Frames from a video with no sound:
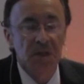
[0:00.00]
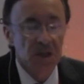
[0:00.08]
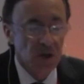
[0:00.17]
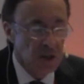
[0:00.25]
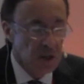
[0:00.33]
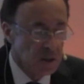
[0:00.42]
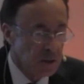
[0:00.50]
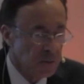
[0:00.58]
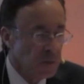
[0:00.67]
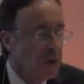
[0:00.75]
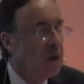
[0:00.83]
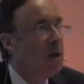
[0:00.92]
screened.
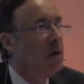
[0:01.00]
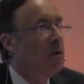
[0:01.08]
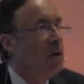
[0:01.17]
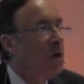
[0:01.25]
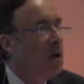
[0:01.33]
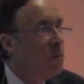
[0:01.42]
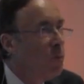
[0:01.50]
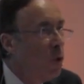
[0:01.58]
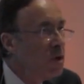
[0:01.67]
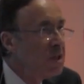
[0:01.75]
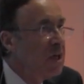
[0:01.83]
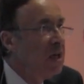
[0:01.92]
And in
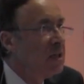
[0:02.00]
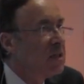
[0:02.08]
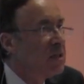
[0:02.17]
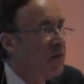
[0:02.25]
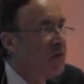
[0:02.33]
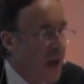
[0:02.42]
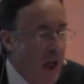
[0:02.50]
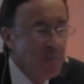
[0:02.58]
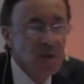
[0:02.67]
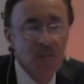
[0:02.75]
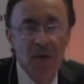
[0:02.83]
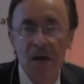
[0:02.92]
most cases, a
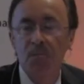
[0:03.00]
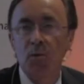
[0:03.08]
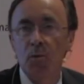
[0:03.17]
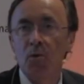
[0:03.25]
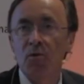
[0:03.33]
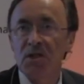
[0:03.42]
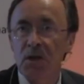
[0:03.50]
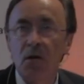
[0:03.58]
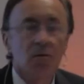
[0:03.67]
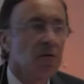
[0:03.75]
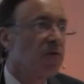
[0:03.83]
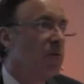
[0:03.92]
family member will
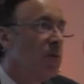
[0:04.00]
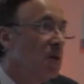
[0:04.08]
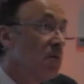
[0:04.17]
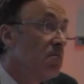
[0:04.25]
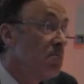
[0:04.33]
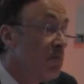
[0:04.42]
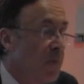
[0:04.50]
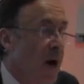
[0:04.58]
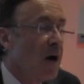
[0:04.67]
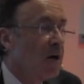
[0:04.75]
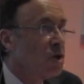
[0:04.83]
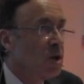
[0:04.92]
result from the
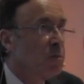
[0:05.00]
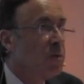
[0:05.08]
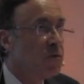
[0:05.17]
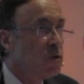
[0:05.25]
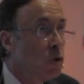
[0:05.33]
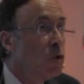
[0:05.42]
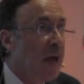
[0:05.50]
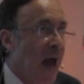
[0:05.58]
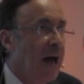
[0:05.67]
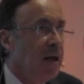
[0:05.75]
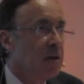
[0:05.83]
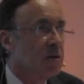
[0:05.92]
partnership of two
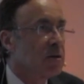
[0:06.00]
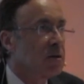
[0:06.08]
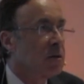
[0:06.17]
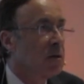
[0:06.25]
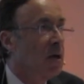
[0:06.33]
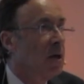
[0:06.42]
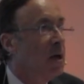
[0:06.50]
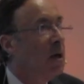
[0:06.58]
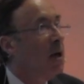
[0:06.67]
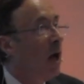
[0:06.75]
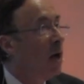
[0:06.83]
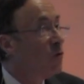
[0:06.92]
carriers.
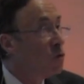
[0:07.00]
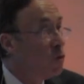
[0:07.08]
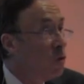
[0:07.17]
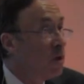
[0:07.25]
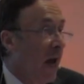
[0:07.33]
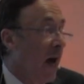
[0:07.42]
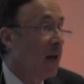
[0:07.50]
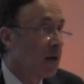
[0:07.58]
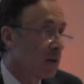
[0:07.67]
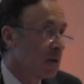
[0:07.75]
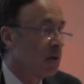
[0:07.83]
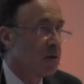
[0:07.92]
And if two
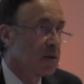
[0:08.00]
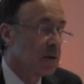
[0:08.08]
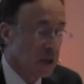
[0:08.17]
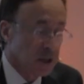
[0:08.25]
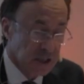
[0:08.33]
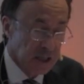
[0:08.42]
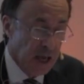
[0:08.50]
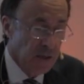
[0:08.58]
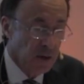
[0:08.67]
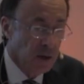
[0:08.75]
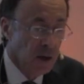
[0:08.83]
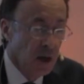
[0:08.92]
carriers are
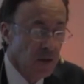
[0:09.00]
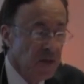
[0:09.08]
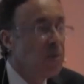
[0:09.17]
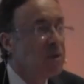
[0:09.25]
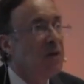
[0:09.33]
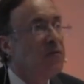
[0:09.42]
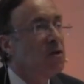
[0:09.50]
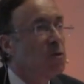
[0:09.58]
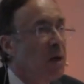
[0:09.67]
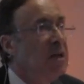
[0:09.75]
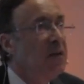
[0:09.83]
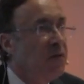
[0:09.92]
together, they would have a
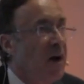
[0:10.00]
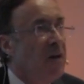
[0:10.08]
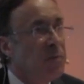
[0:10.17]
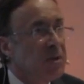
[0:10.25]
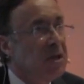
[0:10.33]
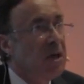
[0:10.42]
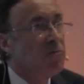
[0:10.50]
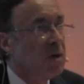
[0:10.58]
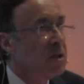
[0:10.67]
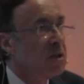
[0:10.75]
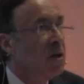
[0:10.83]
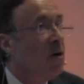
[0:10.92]
25%
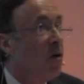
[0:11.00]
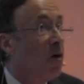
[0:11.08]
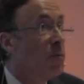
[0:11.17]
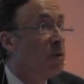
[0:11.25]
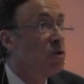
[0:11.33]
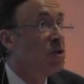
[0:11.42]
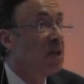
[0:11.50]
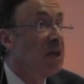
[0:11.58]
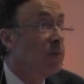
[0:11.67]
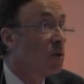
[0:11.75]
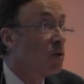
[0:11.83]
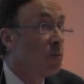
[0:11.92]
risk of producing
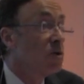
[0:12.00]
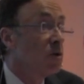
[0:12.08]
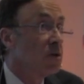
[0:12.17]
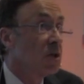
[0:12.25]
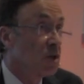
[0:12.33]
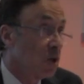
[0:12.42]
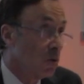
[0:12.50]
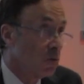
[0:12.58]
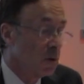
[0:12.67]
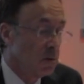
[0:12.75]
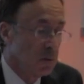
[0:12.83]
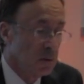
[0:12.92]
hemochromatotic children.